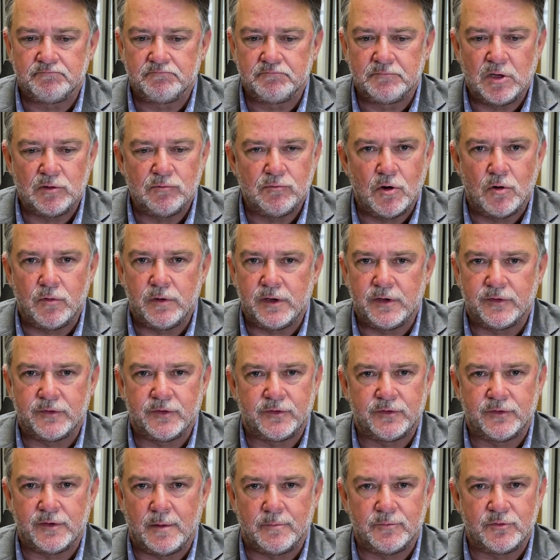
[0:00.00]
erroneous
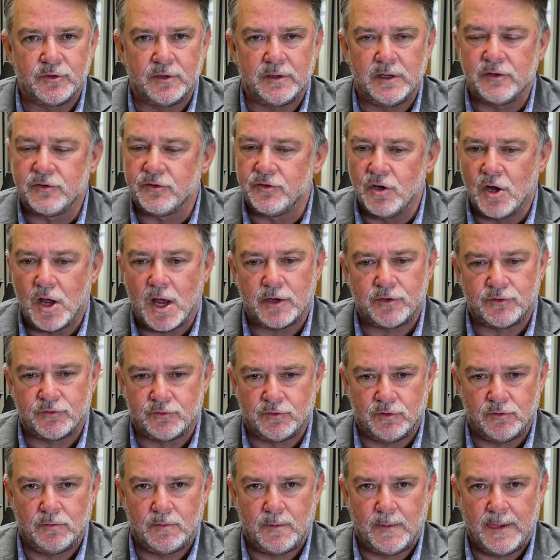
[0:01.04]
assumption. It's not
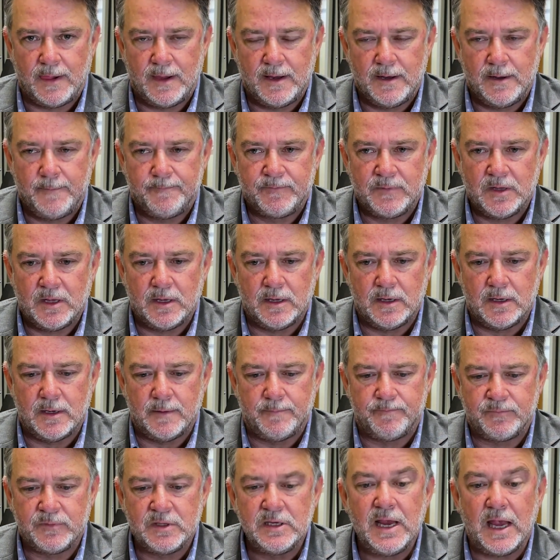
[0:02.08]
true.
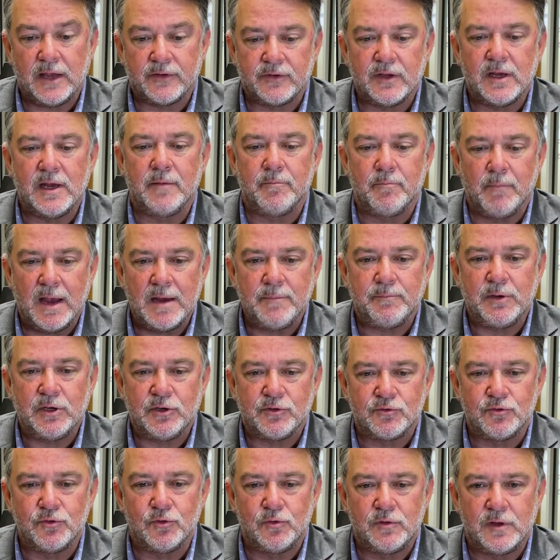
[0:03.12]
Yes, it might be
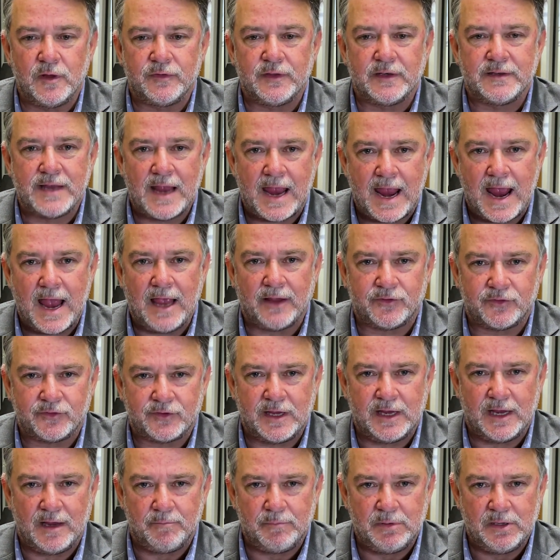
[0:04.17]
true that the tasks
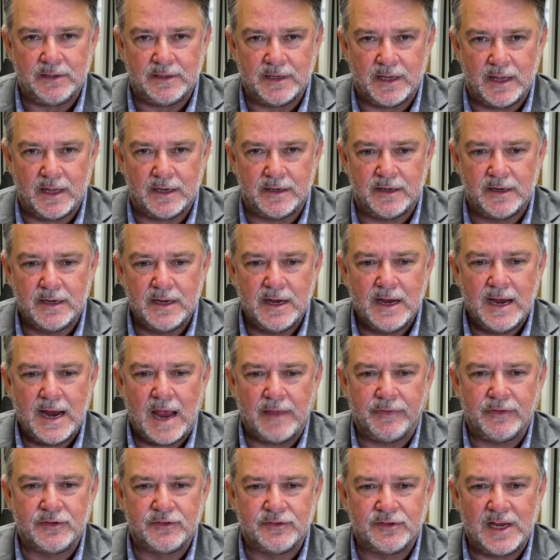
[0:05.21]
can't be done
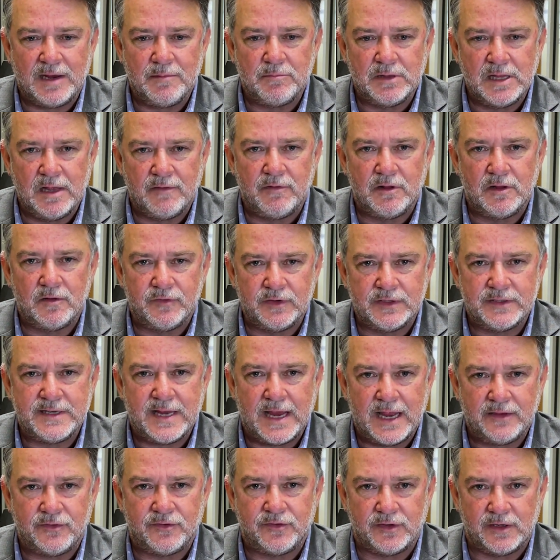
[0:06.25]
at the same level of
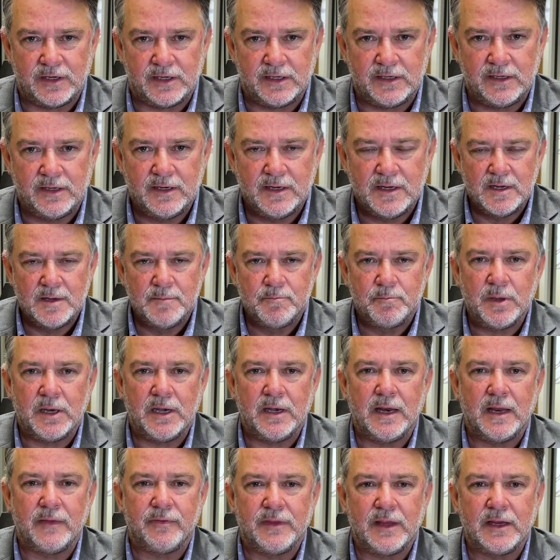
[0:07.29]
intensity,
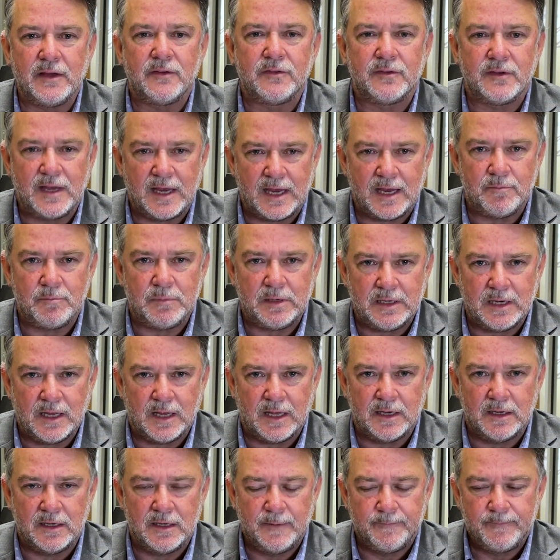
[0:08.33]
but things can be
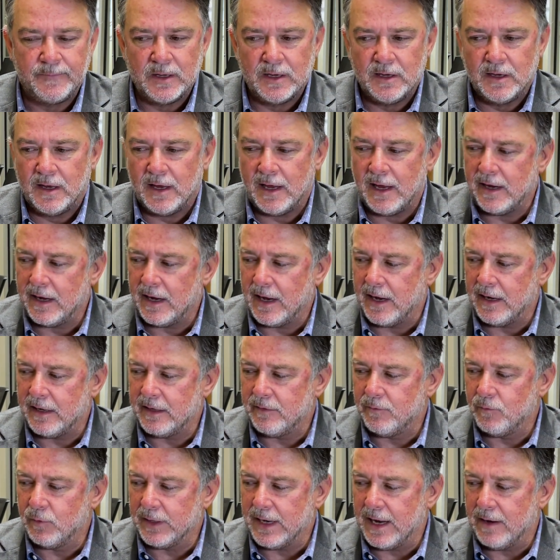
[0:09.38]
done.
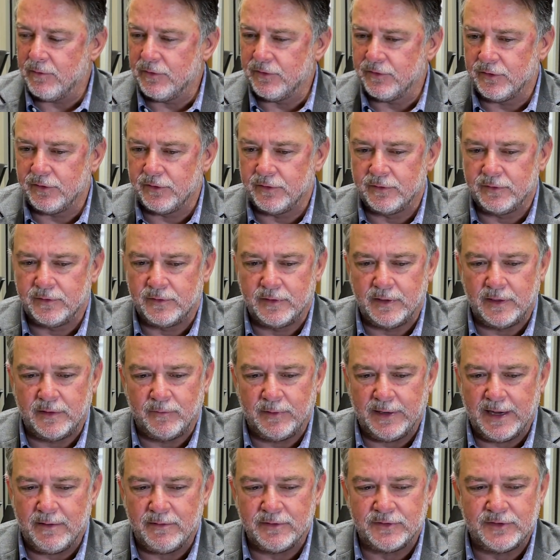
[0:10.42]
When I
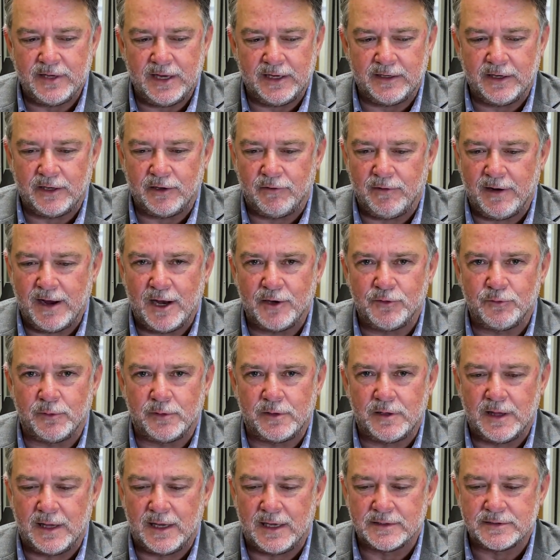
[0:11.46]
was taking graduate
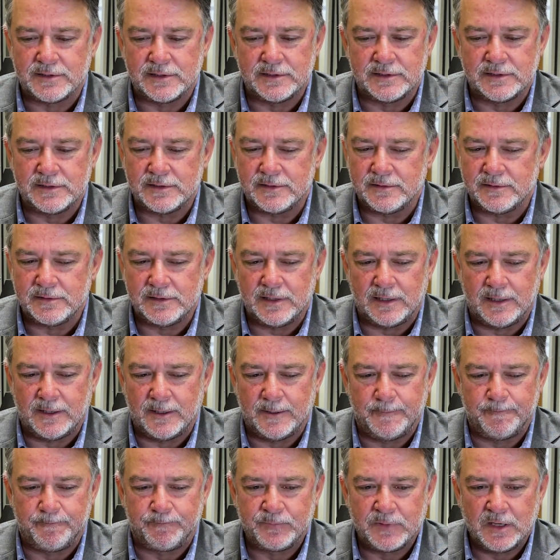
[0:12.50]
classes,
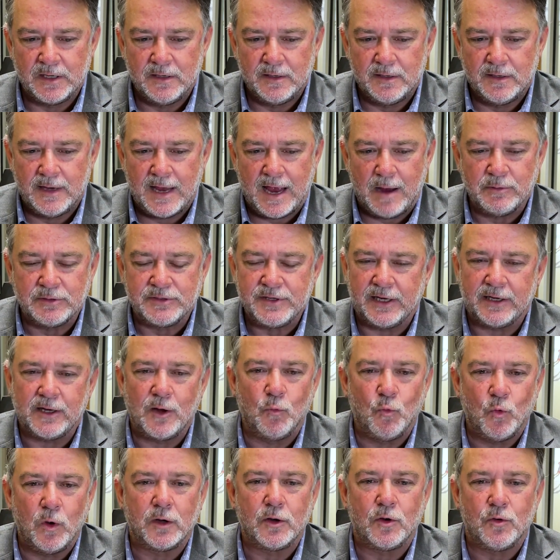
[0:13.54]
I was
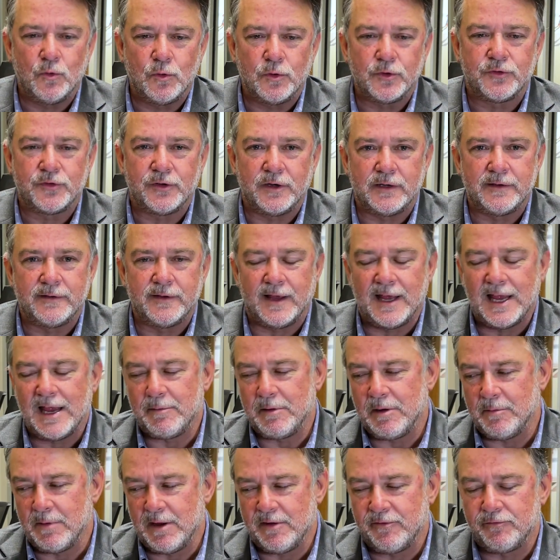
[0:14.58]
taking one course at a time,
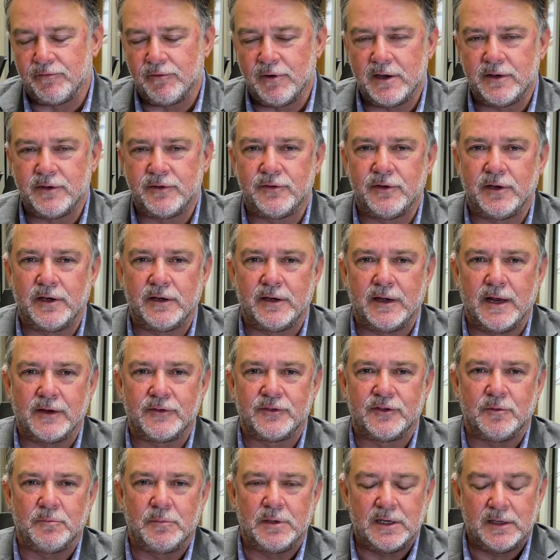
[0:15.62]
and my friend sitting
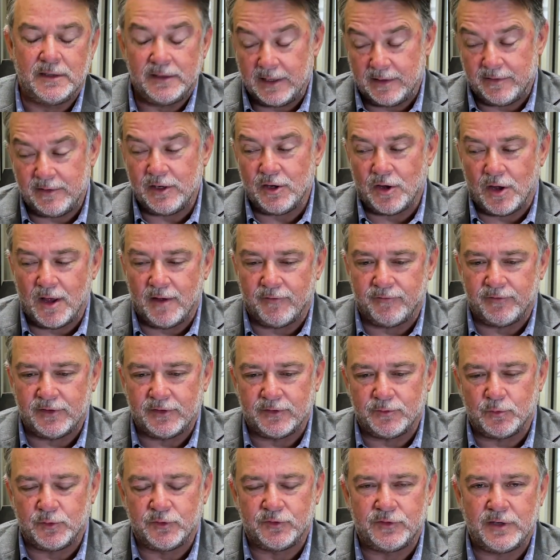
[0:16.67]
next to me in the
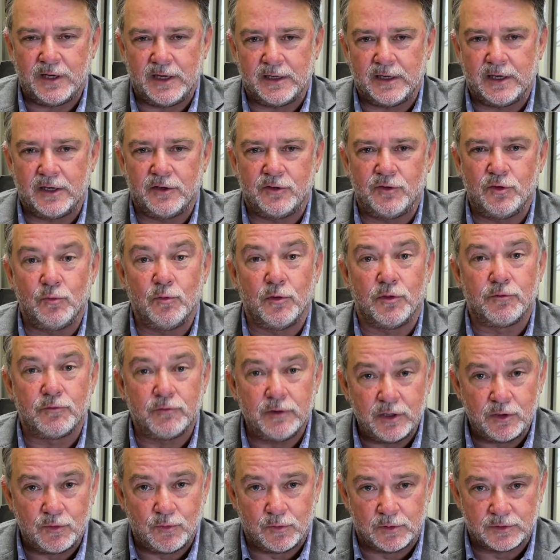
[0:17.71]
office was taking 2 or
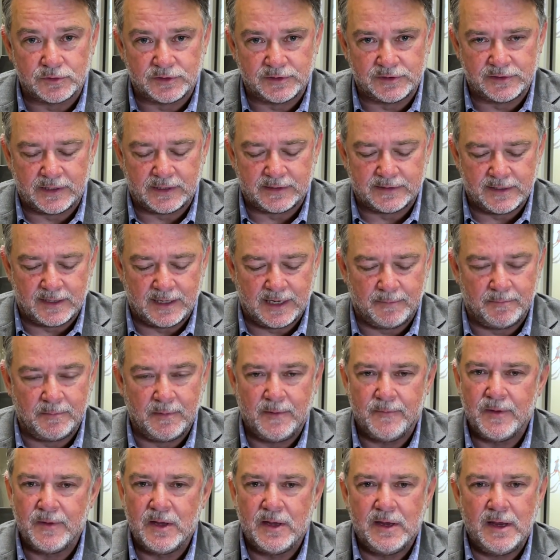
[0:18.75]
3 courses at a time.
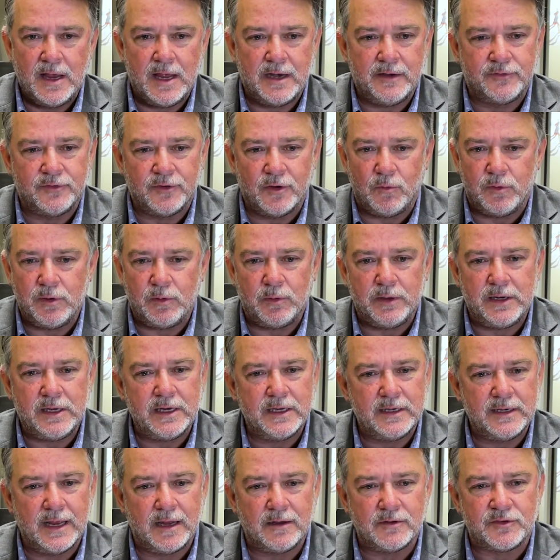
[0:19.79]
And so when he
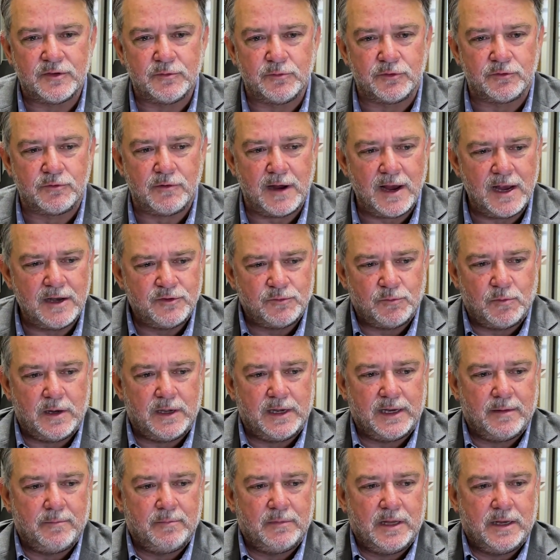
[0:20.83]
announced he was
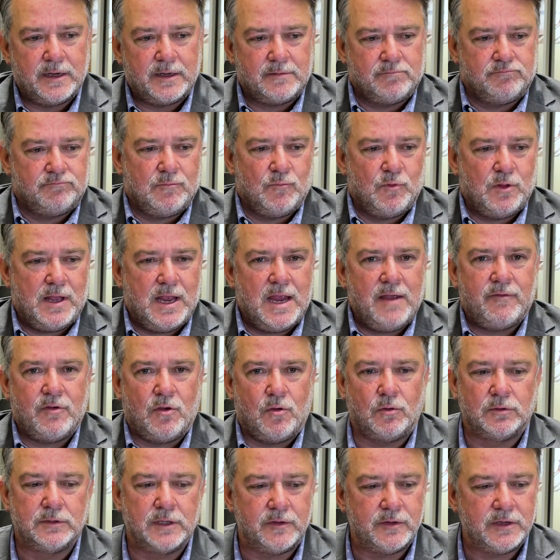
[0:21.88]
graduating, I'm like, well, I have a
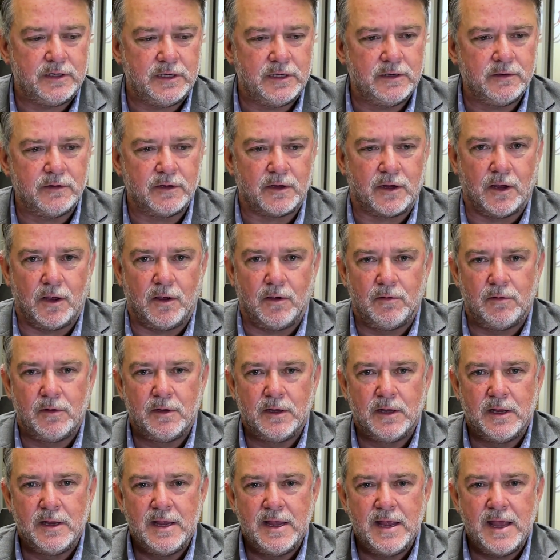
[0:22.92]
whole nother year to go.
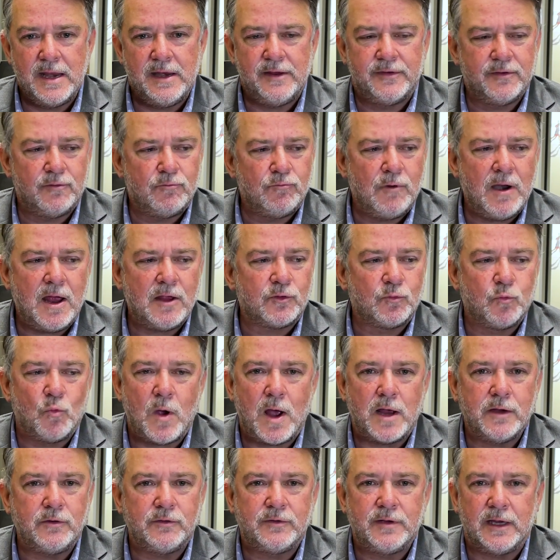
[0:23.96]
And he said, Russ, why
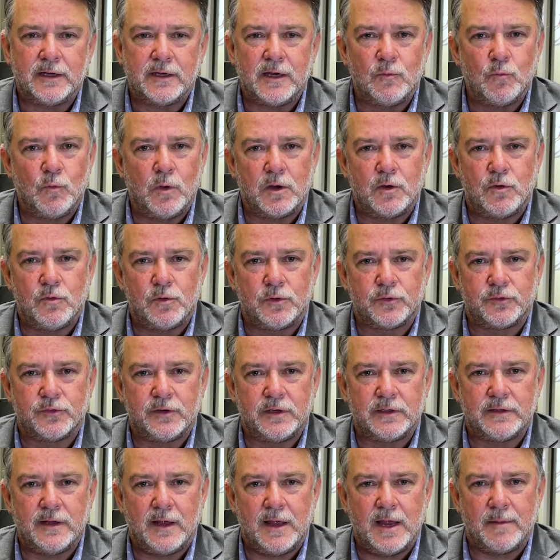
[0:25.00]
are you taking one course at
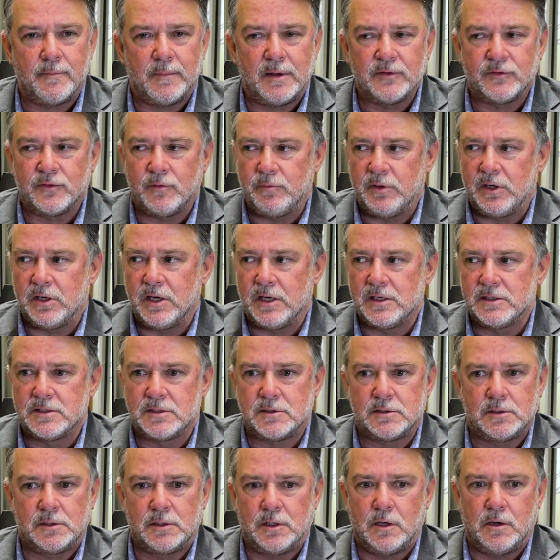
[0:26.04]
a time? I said,
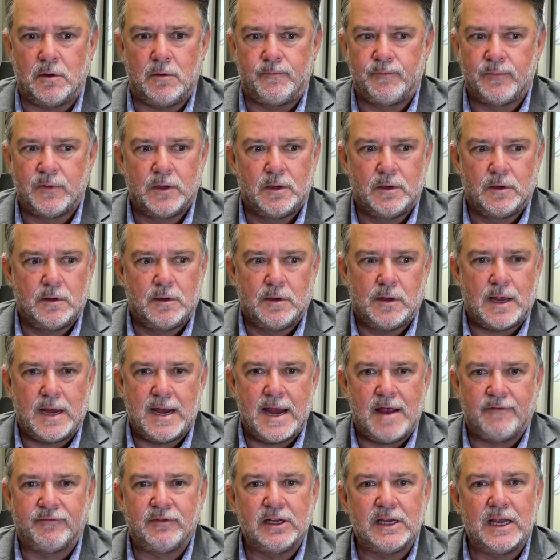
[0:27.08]
because I
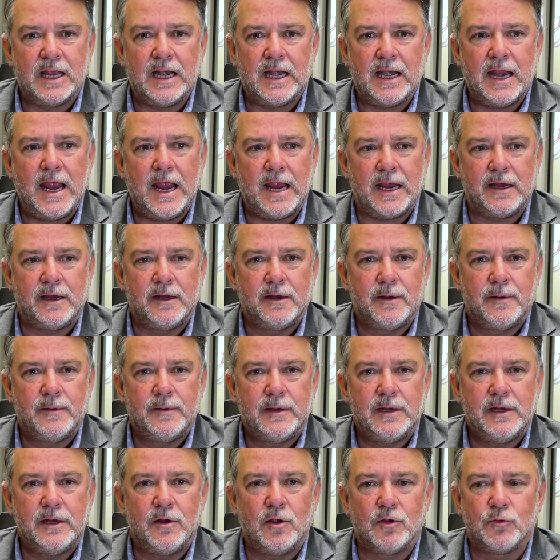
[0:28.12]
have to get an A.
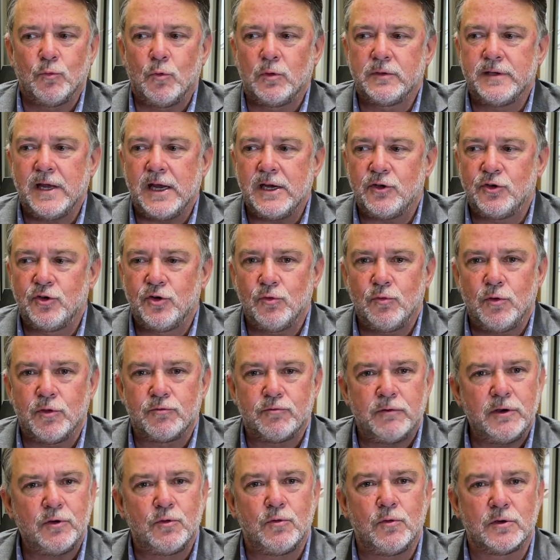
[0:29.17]
He goes, well, take 2 or
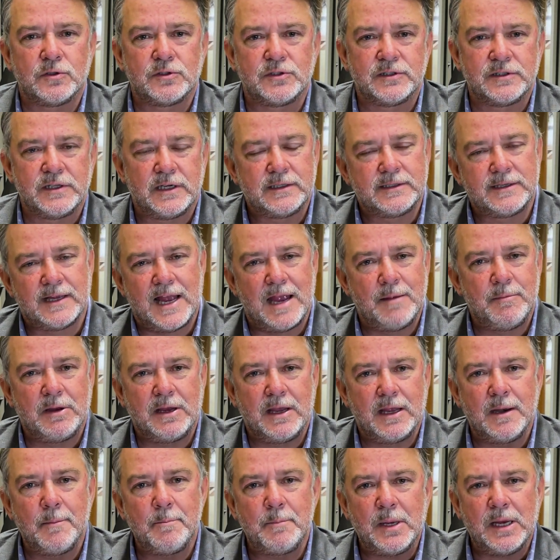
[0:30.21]
3 courses at a time and
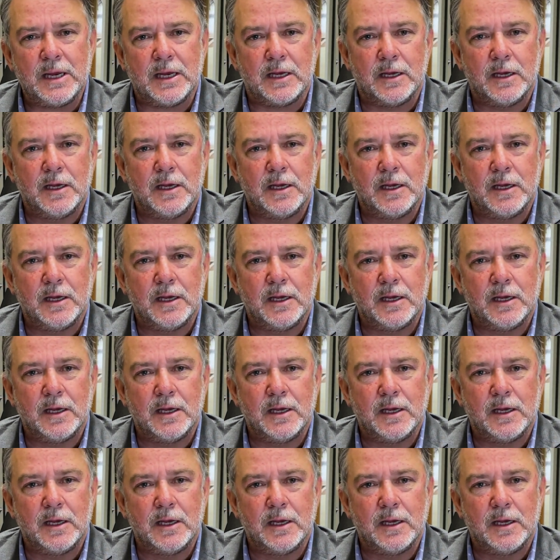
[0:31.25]
get a B.